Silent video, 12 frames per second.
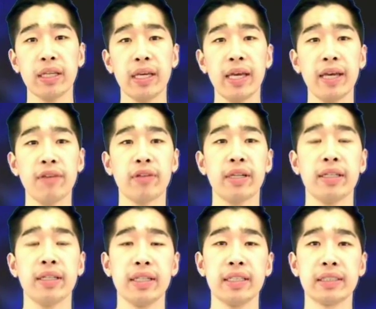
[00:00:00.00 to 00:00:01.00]

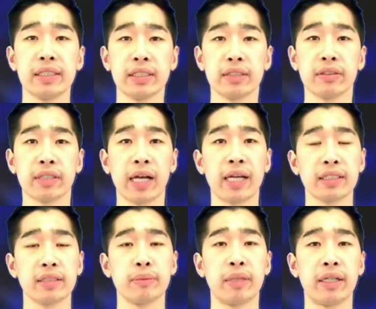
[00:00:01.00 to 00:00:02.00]
every single
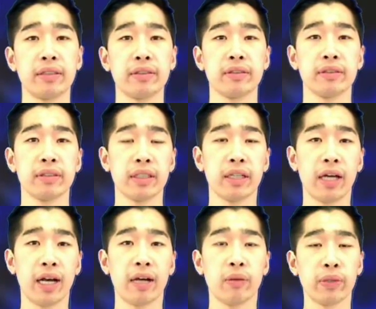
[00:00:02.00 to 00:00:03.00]
customer
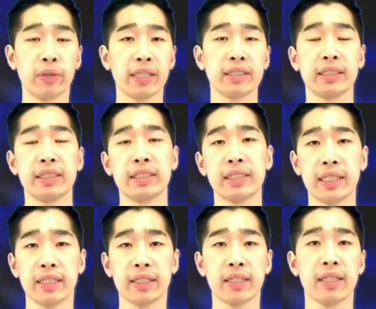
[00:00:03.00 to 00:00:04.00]
will actually
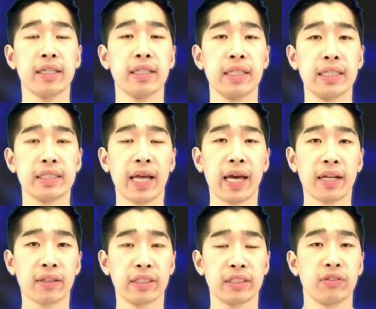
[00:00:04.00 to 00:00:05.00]
see these
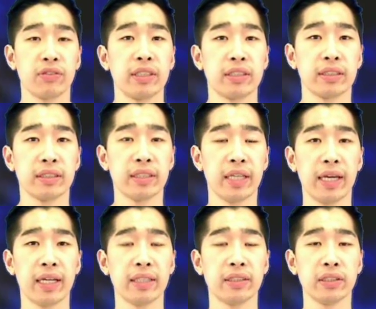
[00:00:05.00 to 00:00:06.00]
categories first,
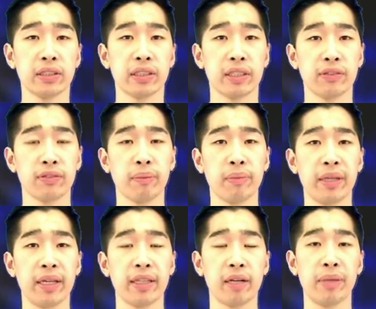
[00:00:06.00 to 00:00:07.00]
and usually from
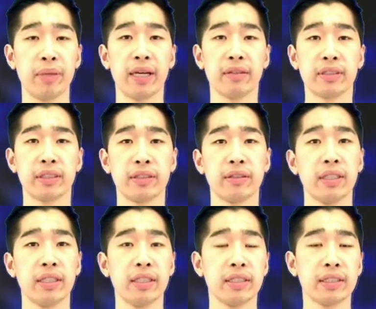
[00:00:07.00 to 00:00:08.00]
there they'll be able to
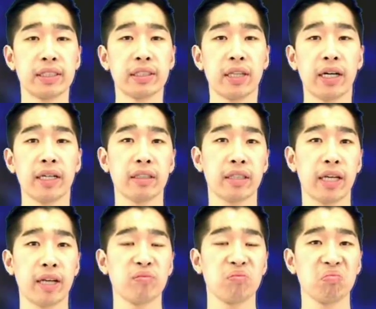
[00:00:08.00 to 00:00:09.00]
decide,
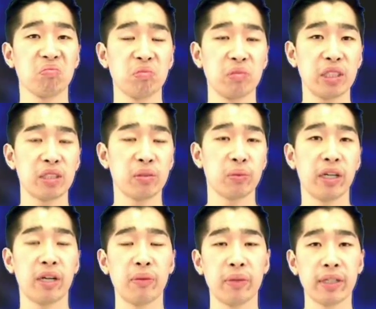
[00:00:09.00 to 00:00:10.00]
okay, this is where
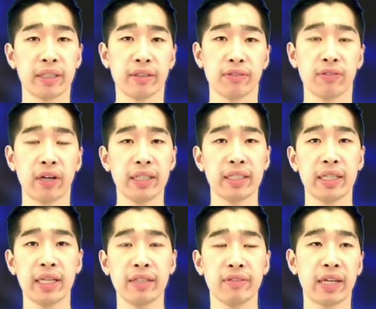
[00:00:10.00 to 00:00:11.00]
I want to go and find,
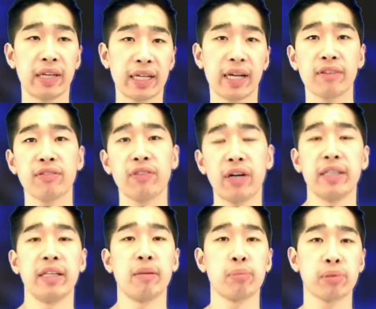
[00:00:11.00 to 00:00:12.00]
and if they can't
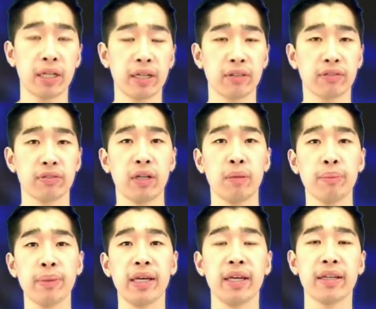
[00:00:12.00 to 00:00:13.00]
find their product from
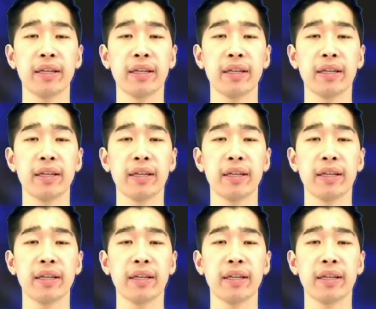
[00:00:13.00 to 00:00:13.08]
there,